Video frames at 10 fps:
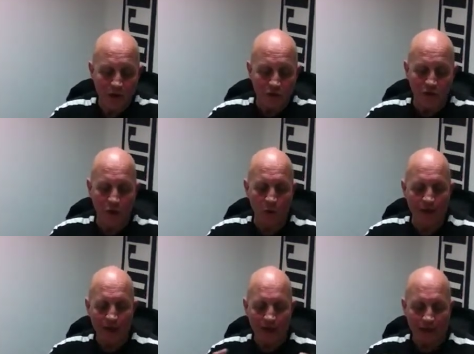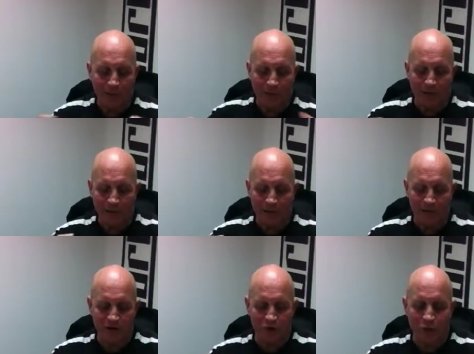So let me let me
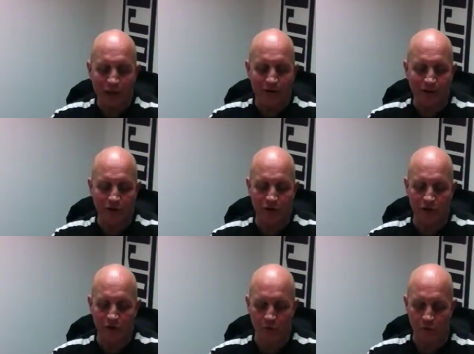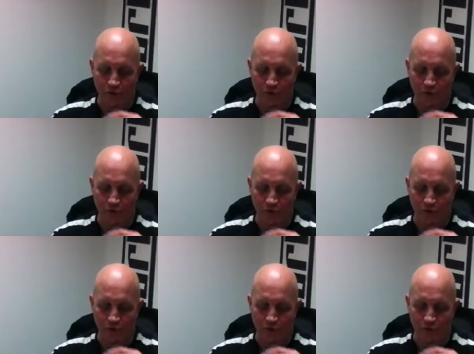just read this to you.